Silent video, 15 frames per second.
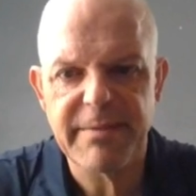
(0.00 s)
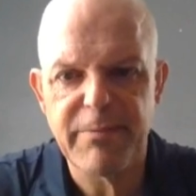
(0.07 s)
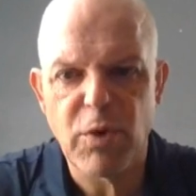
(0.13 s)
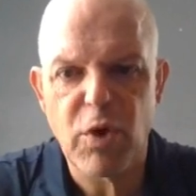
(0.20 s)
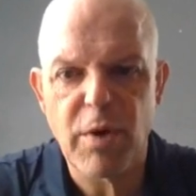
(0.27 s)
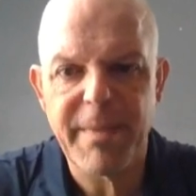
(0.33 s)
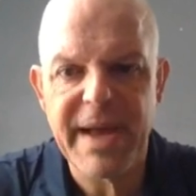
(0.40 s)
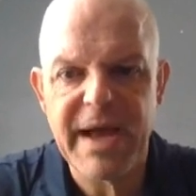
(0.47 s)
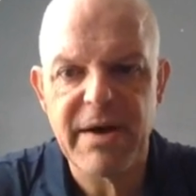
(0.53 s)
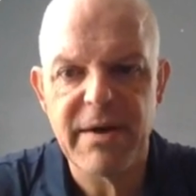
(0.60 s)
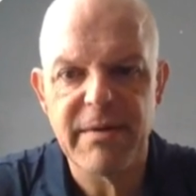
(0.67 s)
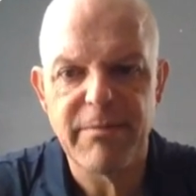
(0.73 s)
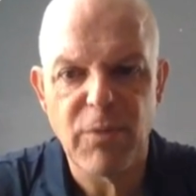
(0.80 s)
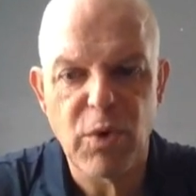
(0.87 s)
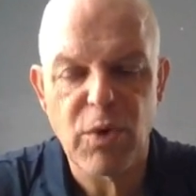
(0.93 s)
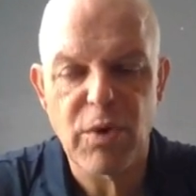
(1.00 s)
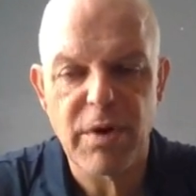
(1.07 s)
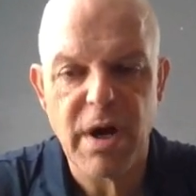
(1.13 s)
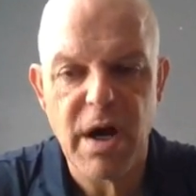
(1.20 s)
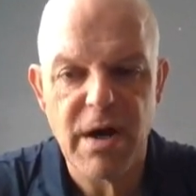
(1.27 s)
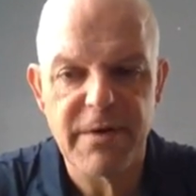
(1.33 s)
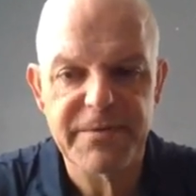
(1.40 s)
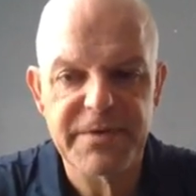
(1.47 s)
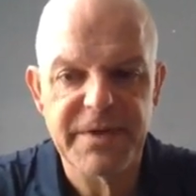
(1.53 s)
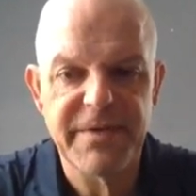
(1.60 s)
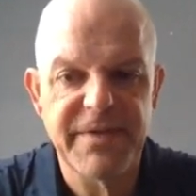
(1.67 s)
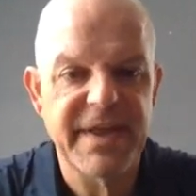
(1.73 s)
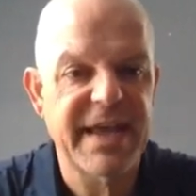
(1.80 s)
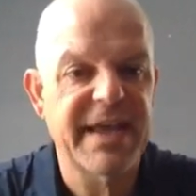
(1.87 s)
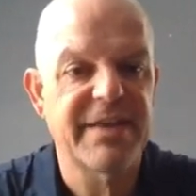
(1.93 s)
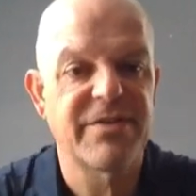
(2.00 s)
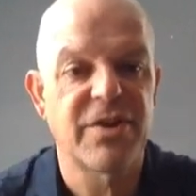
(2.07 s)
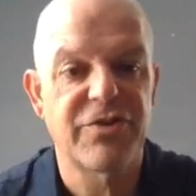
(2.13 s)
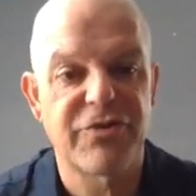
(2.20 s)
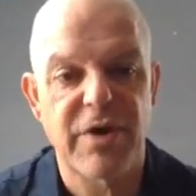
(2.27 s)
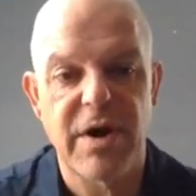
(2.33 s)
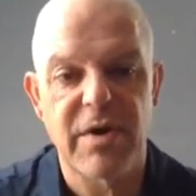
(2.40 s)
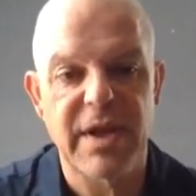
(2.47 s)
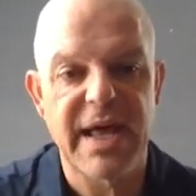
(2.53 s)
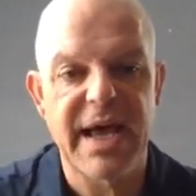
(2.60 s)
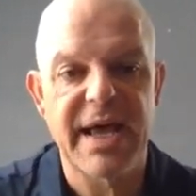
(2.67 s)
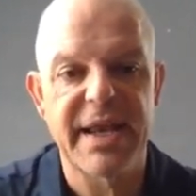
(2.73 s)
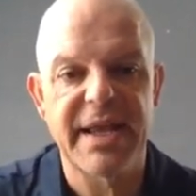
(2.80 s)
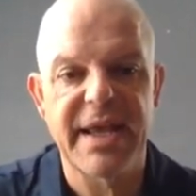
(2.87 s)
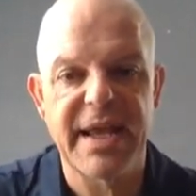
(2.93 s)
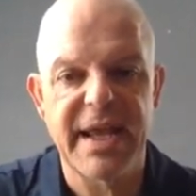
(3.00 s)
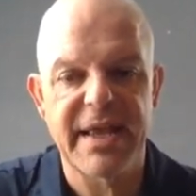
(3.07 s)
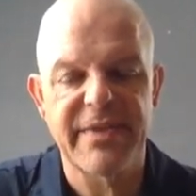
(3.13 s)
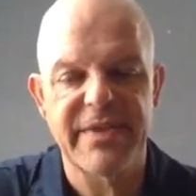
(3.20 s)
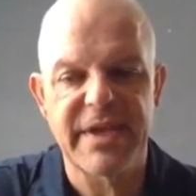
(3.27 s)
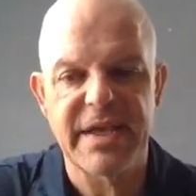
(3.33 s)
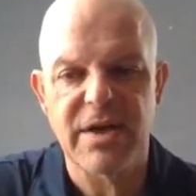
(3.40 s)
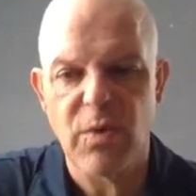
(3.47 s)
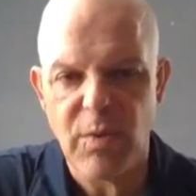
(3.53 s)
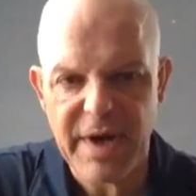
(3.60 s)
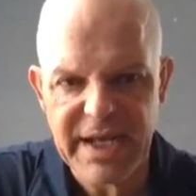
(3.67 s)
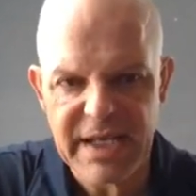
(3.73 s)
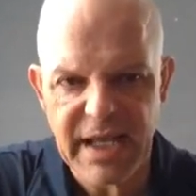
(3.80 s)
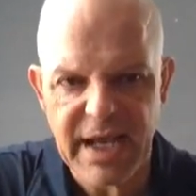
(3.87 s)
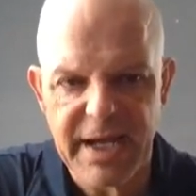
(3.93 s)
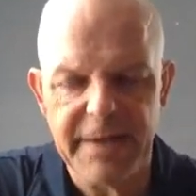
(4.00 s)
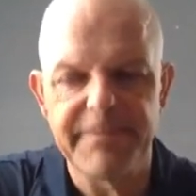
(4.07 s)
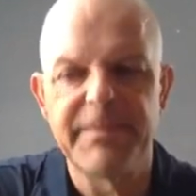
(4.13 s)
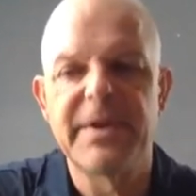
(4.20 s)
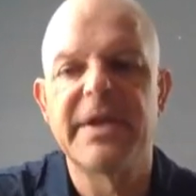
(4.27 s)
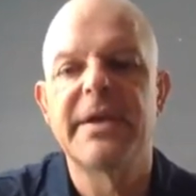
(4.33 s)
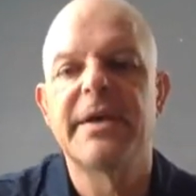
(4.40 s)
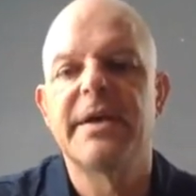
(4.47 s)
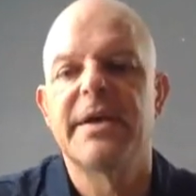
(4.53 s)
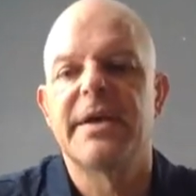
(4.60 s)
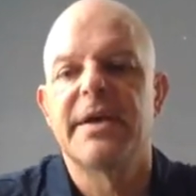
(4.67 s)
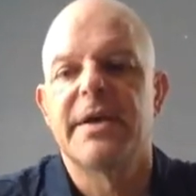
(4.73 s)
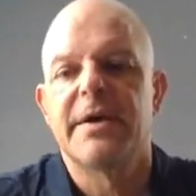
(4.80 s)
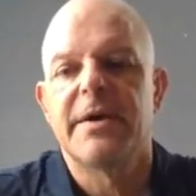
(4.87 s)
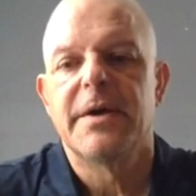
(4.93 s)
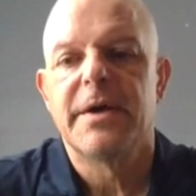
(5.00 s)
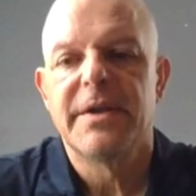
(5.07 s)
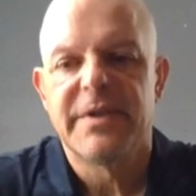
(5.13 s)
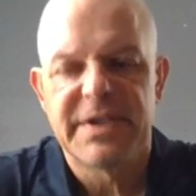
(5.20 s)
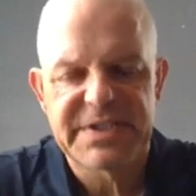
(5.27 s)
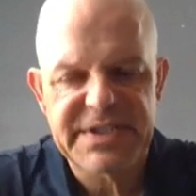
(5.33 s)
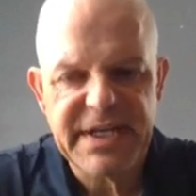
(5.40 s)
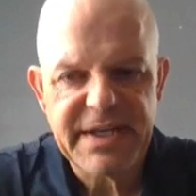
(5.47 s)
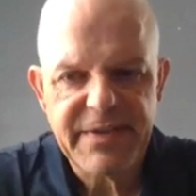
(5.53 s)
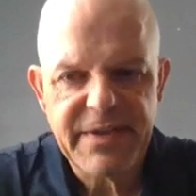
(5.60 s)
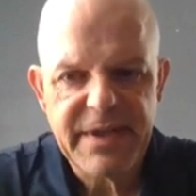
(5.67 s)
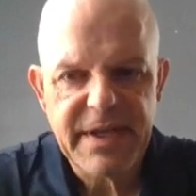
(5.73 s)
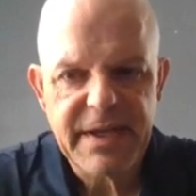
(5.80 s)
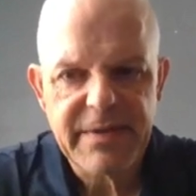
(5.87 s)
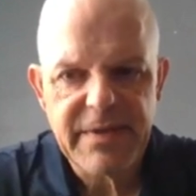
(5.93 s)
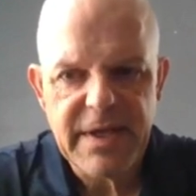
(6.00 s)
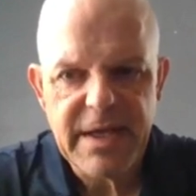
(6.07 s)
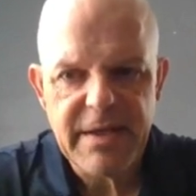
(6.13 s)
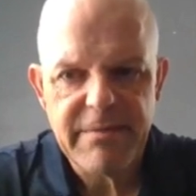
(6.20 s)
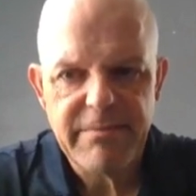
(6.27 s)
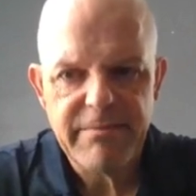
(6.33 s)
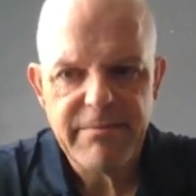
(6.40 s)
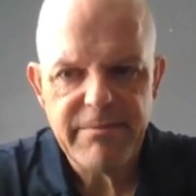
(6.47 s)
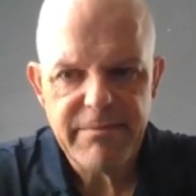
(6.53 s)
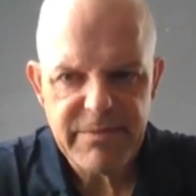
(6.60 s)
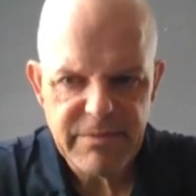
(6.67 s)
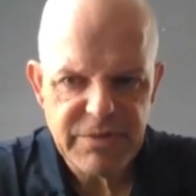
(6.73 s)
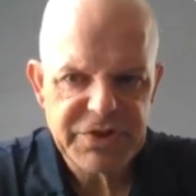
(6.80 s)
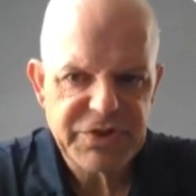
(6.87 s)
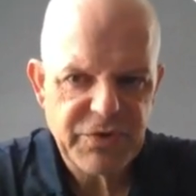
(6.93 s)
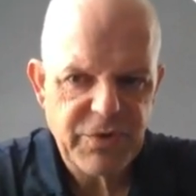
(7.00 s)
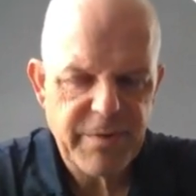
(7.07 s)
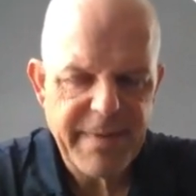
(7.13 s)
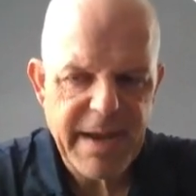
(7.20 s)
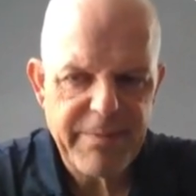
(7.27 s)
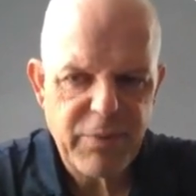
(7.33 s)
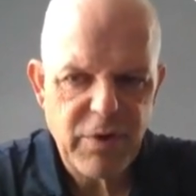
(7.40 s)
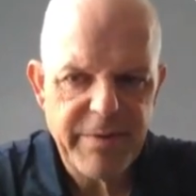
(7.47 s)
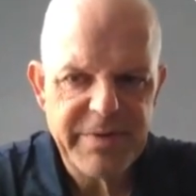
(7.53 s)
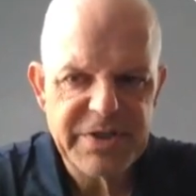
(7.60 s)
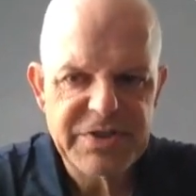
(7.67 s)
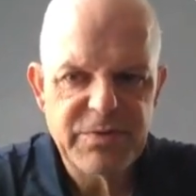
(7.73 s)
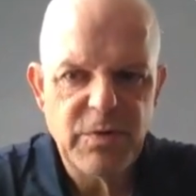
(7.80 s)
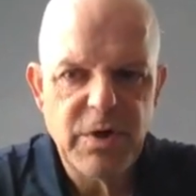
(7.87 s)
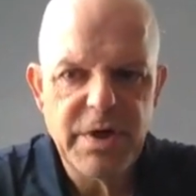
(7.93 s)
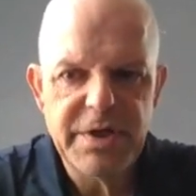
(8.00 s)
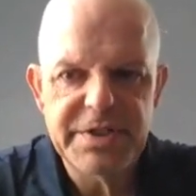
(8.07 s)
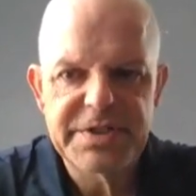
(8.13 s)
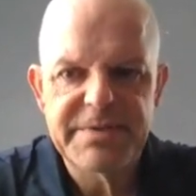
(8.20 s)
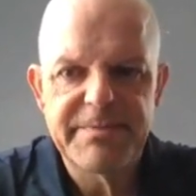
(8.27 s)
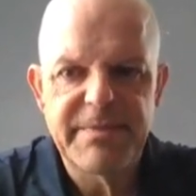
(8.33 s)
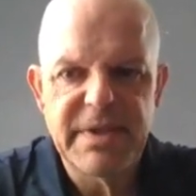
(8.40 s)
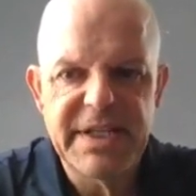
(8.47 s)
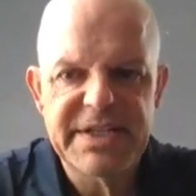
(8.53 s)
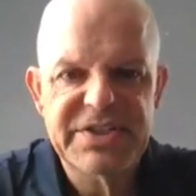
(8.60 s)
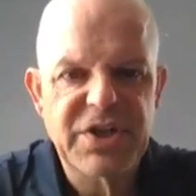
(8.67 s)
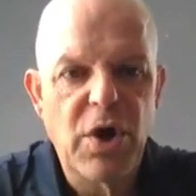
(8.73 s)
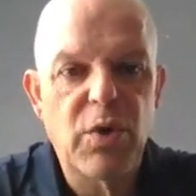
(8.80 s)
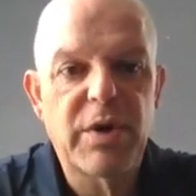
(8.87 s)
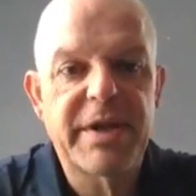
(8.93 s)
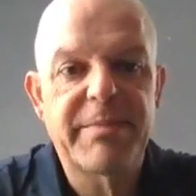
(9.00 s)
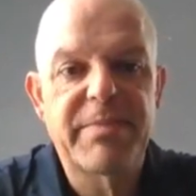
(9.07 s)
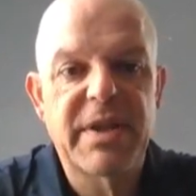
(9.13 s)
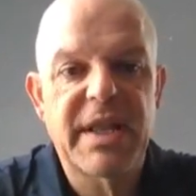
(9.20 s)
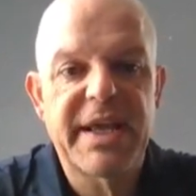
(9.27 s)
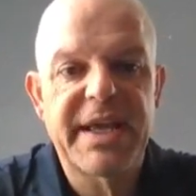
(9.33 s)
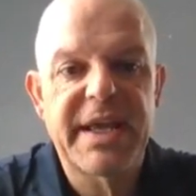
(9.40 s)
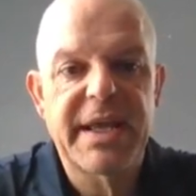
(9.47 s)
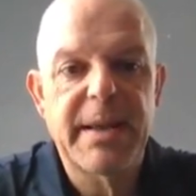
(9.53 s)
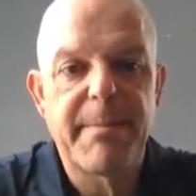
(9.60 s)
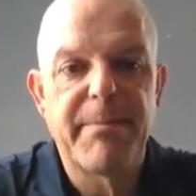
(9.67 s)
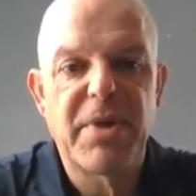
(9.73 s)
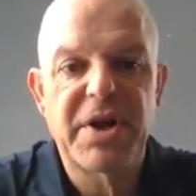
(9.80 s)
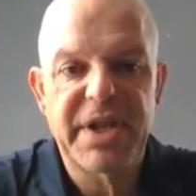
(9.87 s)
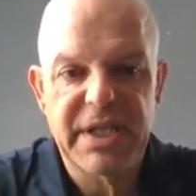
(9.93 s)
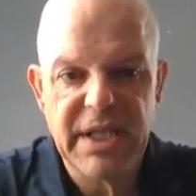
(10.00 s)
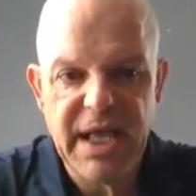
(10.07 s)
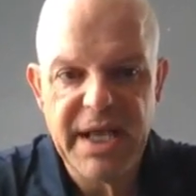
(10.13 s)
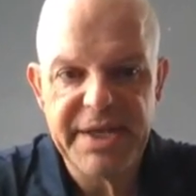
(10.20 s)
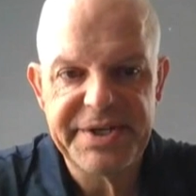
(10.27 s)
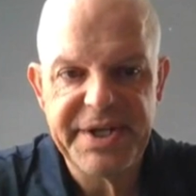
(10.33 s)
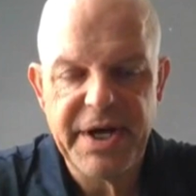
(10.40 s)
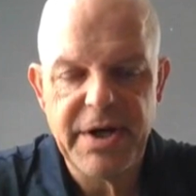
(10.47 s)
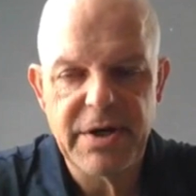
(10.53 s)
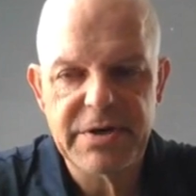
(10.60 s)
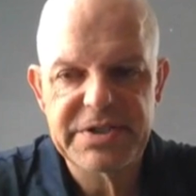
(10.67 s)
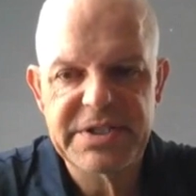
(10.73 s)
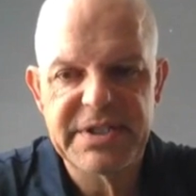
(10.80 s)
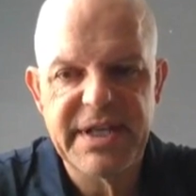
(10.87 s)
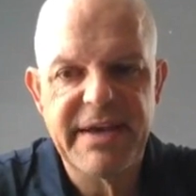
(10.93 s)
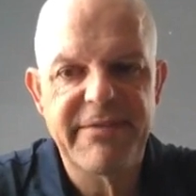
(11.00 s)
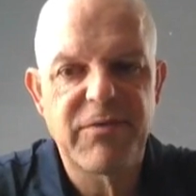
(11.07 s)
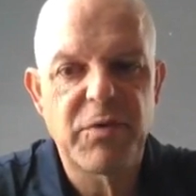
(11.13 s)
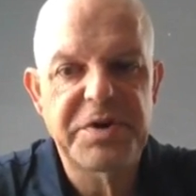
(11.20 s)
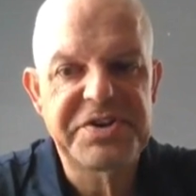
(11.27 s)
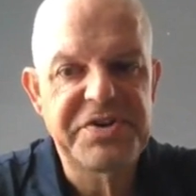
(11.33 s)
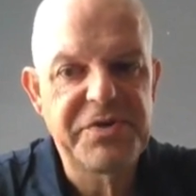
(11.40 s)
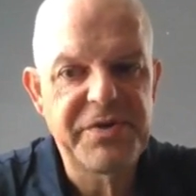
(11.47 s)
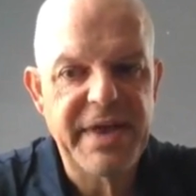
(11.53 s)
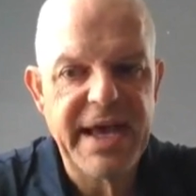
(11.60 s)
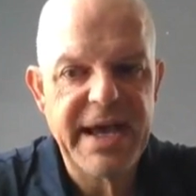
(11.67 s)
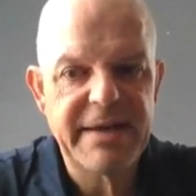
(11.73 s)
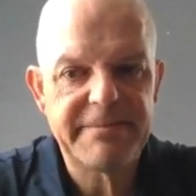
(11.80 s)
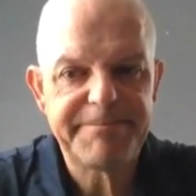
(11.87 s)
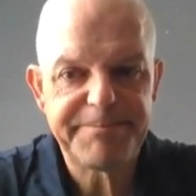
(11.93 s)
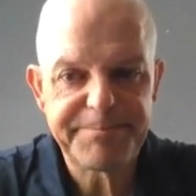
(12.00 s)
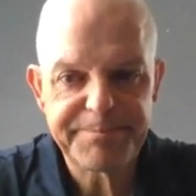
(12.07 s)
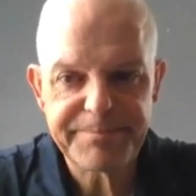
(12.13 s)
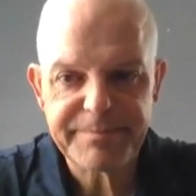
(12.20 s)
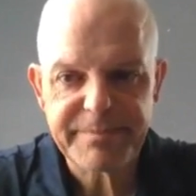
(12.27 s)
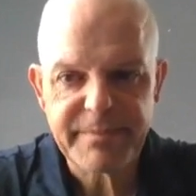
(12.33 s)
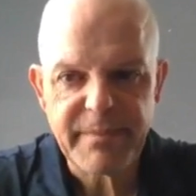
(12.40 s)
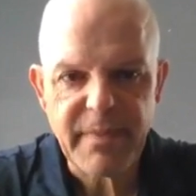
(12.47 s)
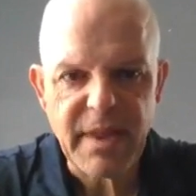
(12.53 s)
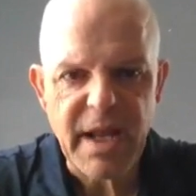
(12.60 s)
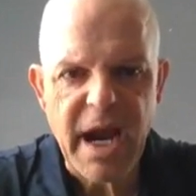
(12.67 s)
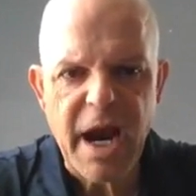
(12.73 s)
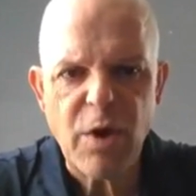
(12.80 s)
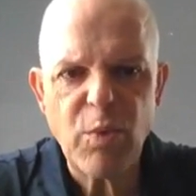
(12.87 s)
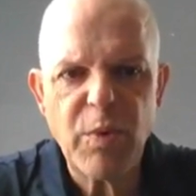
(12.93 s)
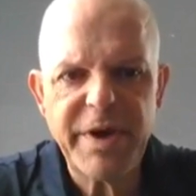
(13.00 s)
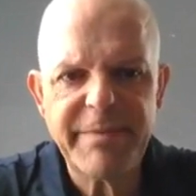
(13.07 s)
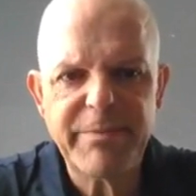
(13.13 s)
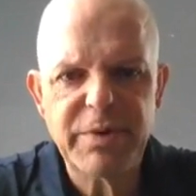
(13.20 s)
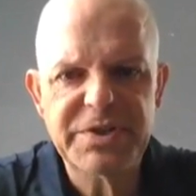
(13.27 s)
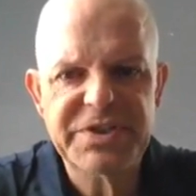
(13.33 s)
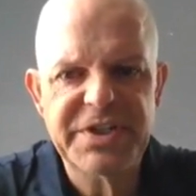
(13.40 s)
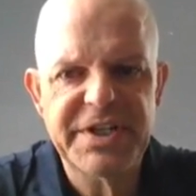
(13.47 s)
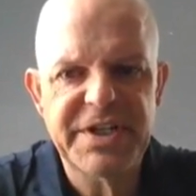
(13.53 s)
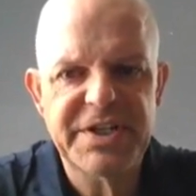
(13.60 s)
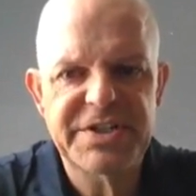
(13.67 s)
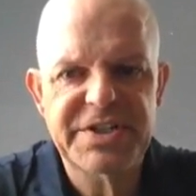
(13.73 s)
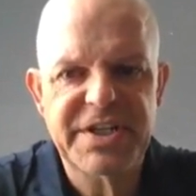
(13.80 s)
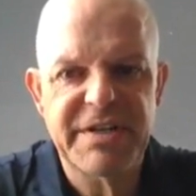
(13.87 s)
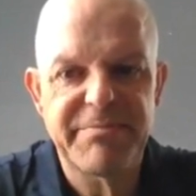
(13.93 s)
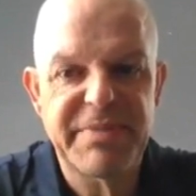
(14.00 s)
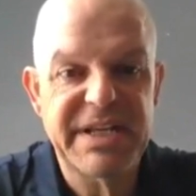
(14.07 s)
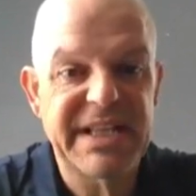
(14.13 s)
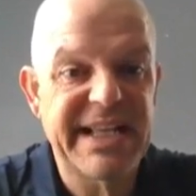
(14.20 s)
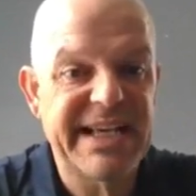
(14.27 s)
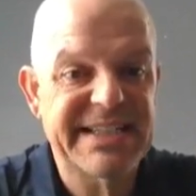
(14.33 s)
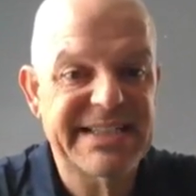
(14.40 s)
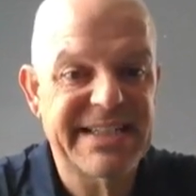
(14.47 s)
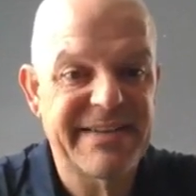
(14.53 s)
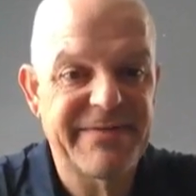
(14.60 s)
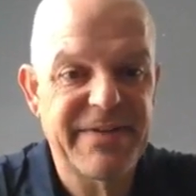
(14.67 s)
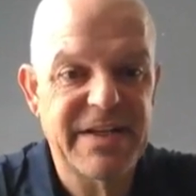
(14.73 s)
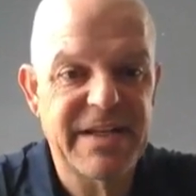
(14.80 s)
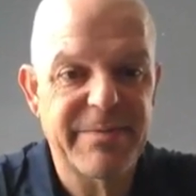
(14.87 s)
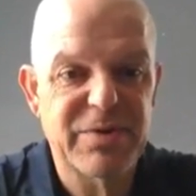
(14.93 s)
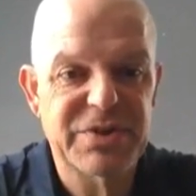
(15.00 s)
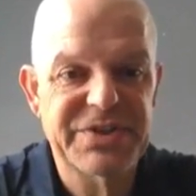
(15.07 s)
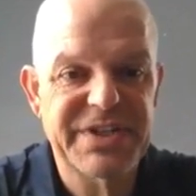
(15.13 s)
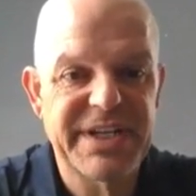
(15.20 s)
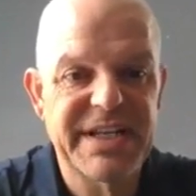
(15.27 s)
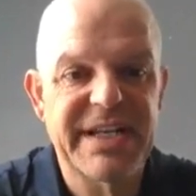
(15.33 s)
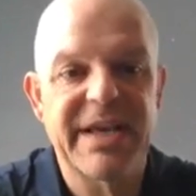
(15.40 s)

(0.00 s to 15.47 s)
more often than the draw line and the away line. The second thing that was sort of my premise was let's only play money line dogs. Now, if we do that, our win percentage can be less than 50%